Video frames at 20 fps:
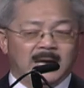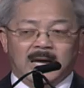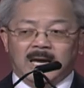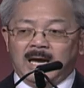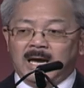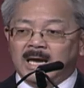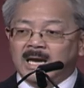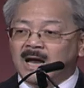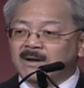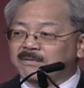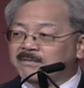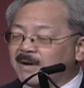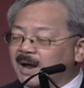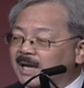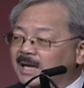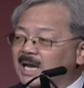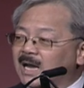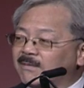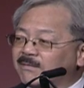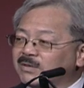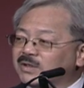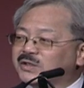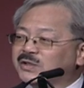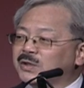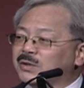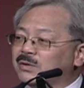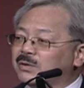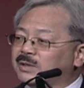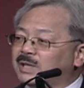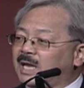And I find every
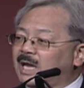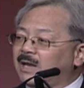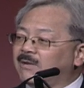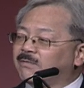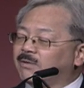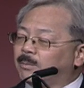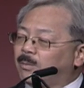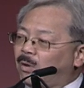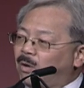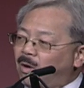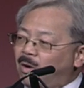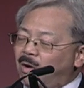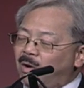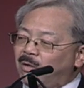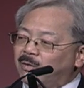single day from all